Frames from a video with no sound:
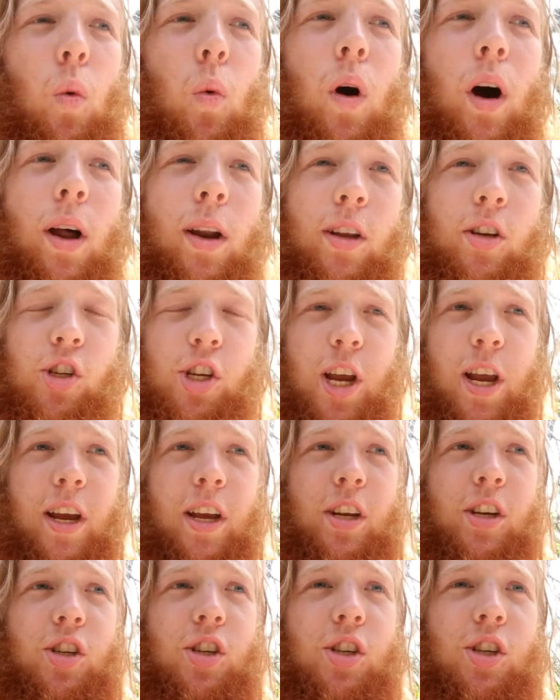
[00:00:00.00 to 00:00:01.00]
want to
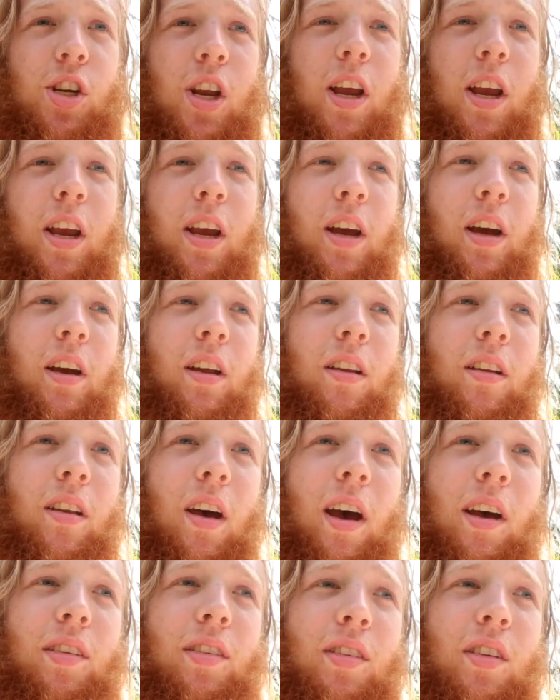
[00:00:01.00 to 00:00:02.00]
change,
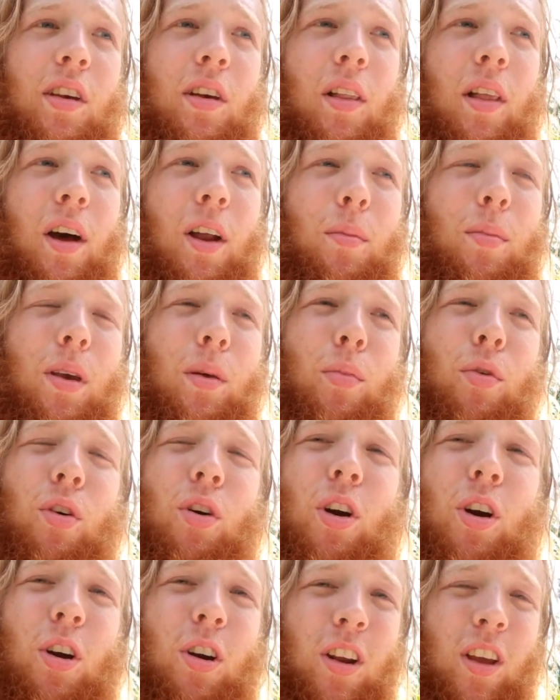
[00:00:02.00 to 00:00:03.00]
and I see a lot of
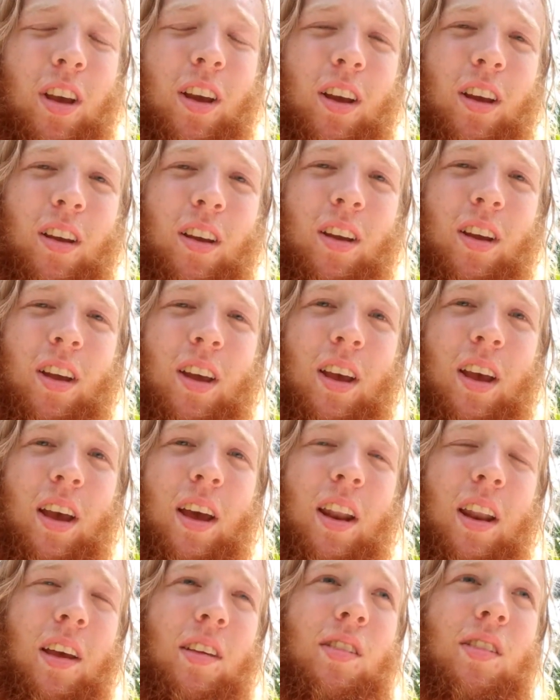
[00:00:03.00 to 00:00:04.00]
people hurting,
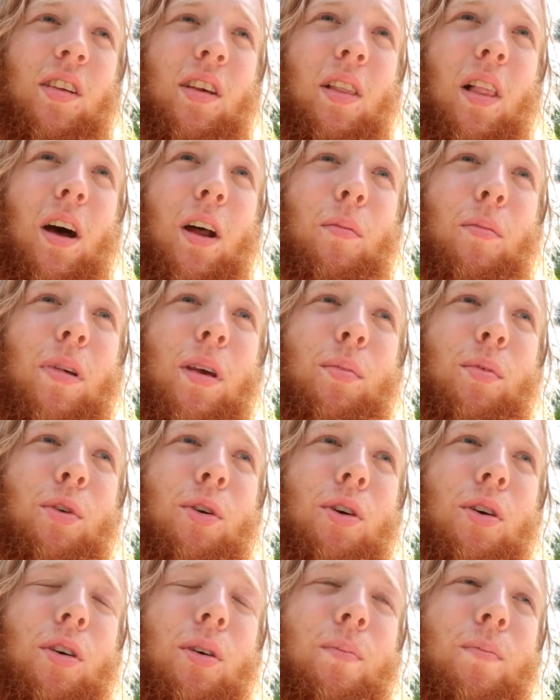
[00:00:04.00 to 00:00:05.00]
and I see a lot of
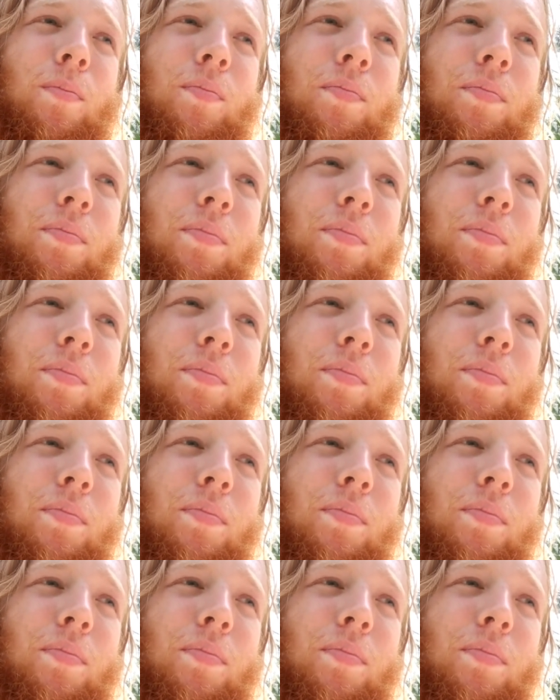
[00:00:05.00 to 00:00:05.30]
people